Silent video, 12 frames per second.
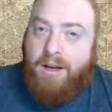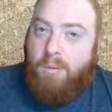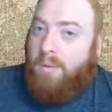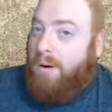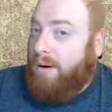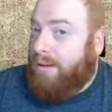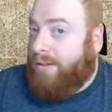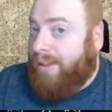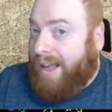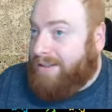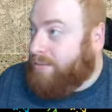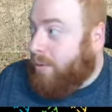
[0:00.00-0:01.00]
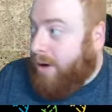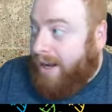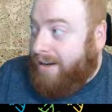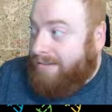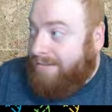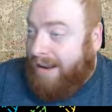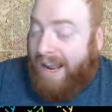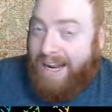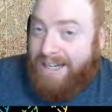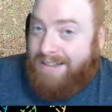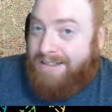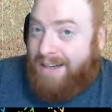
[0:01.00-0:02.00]
well that's what
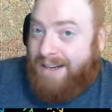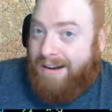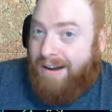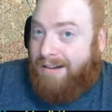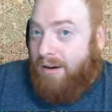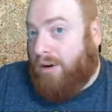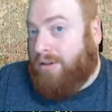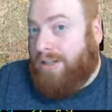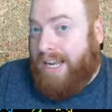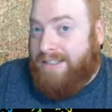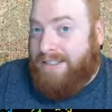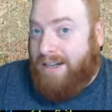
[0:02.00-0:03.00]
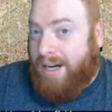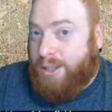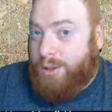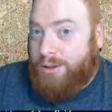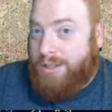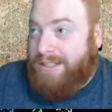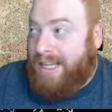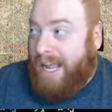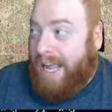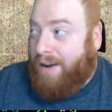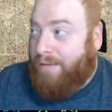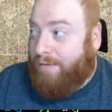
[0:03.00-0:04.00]
18 early 1800s
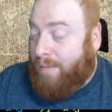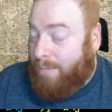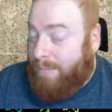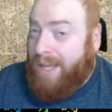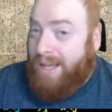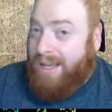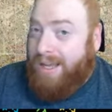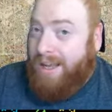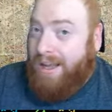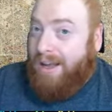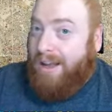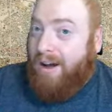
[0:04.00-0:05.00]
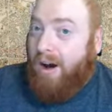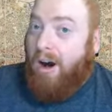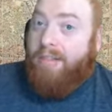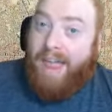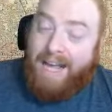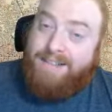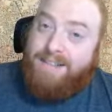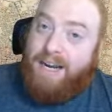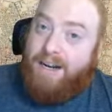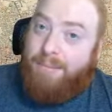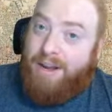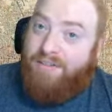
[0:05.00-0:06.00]
and for me on that
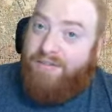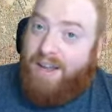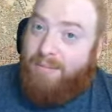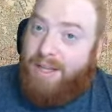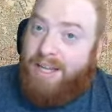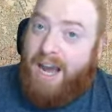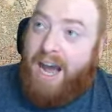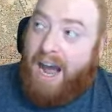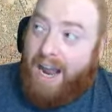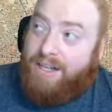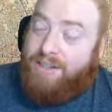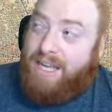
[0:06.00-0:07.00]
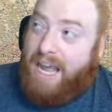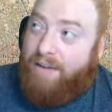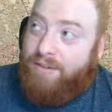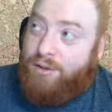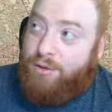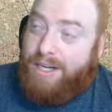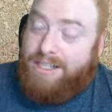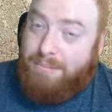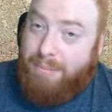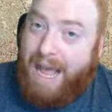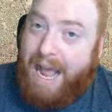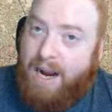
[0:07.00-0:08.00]
side of my family i actually have it
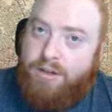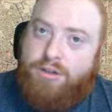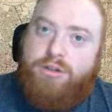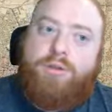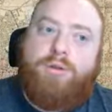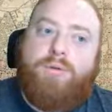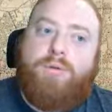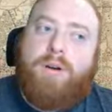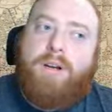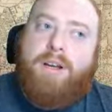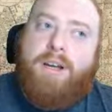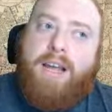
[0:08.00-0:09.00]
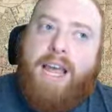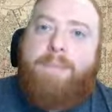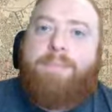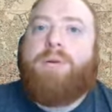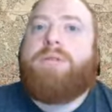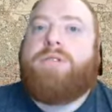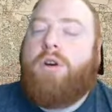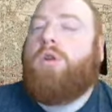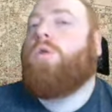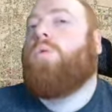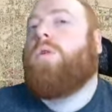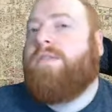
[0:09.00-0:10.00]
traced back to a person
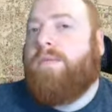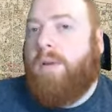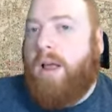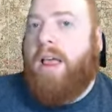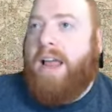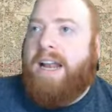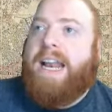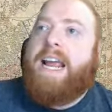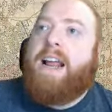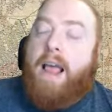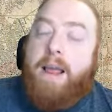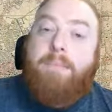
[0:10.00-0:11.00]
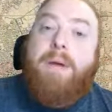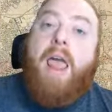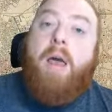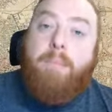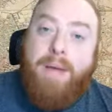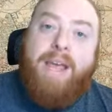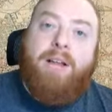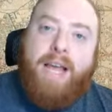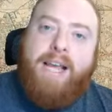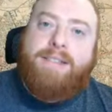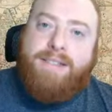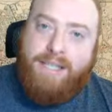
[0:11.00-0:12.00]
who would have an, a male
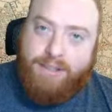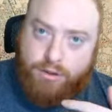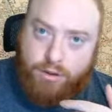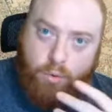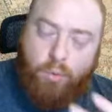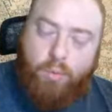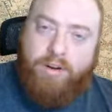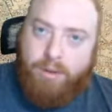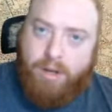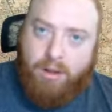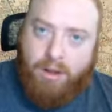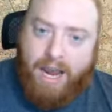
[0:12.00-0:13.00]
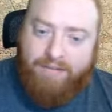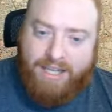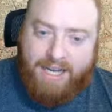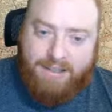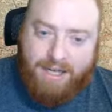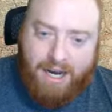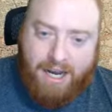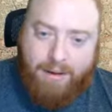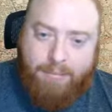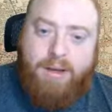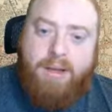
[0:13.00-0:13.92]
ancestor who would have been alive at that time